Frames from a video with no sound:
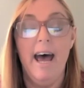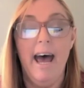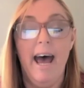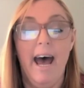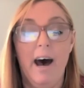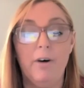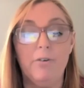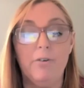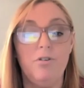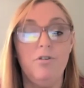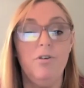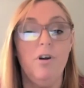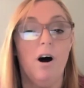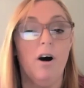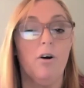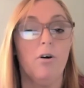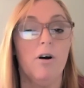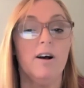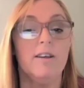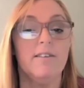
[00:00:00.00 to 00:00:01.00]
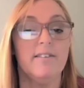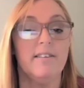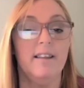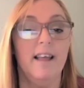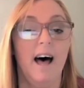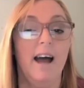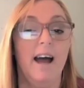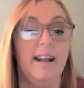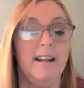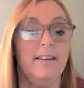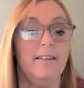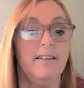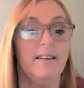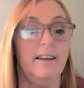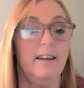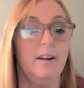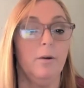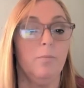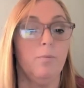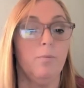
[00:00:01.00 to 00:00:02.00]
how to not cross the line into
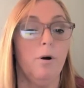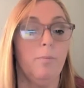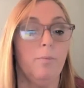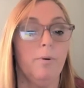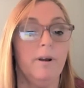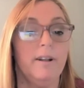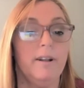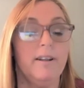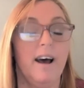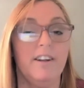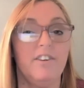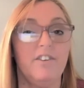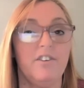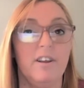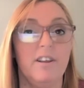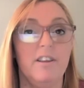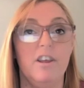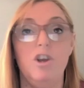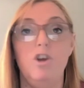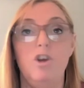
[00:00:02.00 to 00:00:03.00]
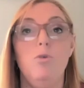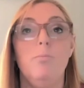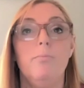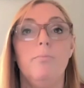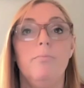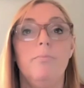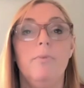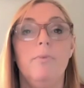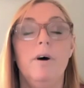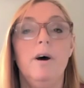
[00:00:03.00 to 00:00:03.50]
inappropriate touching that you